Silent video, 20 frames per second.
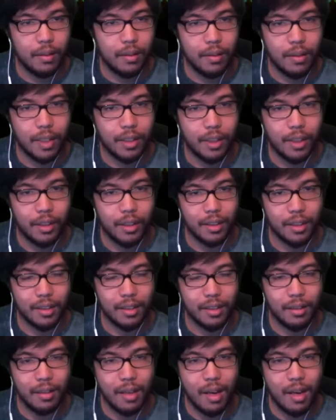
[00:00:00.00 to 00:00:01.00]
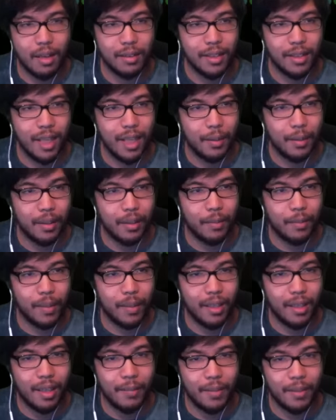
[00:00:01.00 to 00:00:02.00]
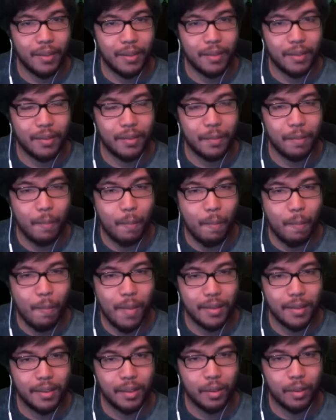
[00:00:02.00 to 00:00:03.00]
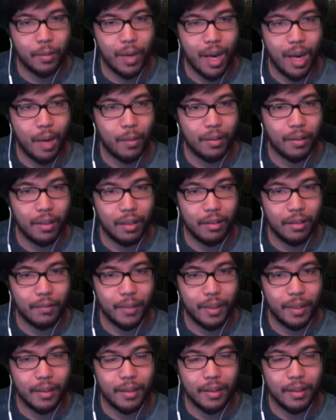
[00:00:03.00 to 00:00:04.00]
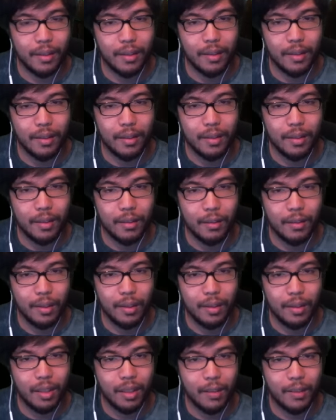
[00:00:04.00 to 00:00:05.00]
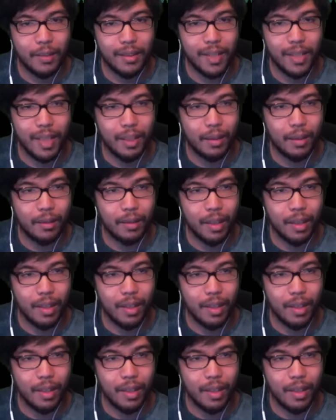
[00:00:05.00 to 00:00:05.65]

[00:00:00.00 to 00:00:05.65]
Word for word: I should have done this a long time ago, man. I've been messing around with all of my What? How come this can't go?